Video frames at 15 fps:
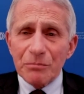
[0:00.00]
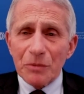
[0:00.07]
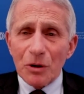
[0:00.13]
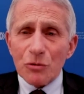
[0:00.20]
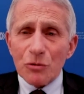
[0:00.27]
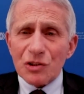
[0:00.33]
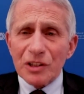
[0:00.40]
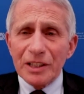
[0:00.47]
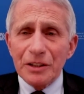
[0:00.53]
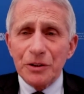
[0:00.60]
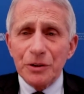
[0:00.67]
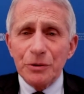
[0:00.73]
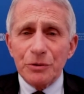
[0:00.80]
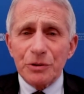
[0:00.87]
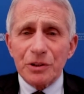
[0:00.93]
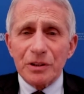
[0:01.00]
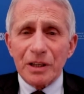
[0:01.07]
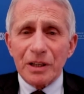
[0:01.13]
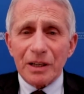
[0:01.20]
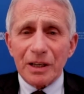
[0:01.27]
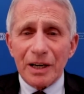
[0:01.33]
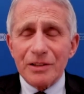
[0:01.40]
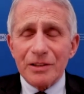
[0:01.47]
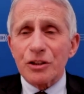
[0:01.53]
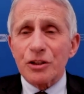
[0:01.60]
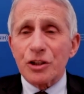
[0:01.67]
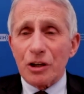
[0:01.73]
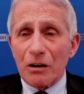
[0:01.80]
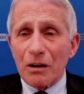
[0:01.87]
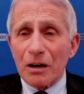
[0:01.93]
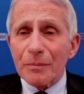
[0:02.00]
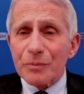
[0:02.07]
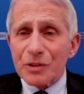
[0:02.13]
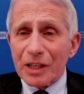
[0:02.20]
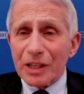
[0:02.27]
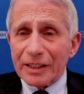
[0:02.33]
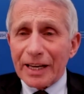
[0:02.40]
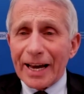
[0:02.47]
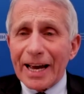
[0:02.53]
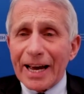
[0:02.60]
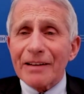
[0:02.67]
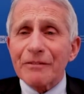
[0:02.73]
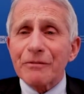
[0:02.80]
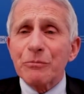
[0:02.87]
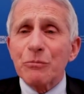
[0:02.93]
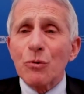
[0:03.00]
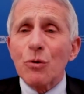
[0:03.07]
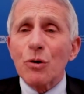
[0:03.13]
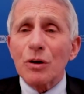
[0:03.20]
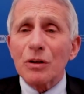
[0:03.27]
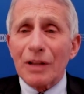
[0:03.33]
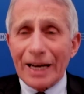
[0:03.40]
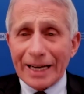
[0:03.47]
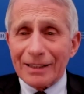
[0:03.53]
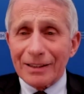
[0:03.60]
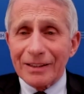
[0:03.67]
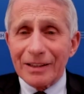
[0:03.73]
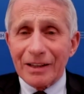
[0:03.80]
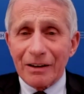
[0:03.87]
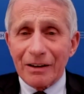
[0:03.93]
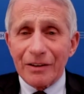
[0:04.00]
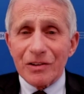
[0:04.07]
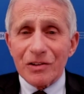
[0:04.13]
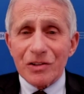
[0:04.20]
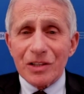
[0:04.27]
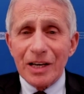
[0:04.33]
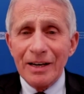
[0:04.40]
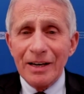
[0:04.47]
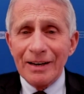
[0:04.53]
mostly due to the kinds of jobs that they have more likely than others